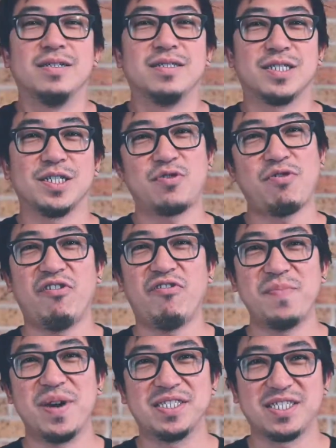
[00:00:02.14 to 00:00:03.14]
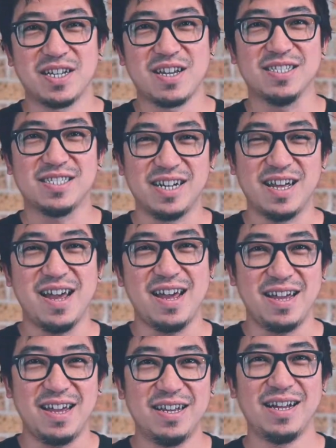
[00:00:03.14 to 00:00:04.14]
So 12 months ago
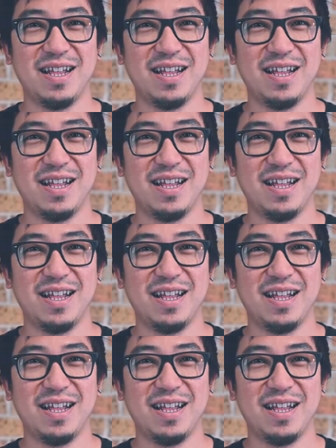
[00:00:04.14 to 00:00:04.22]
today,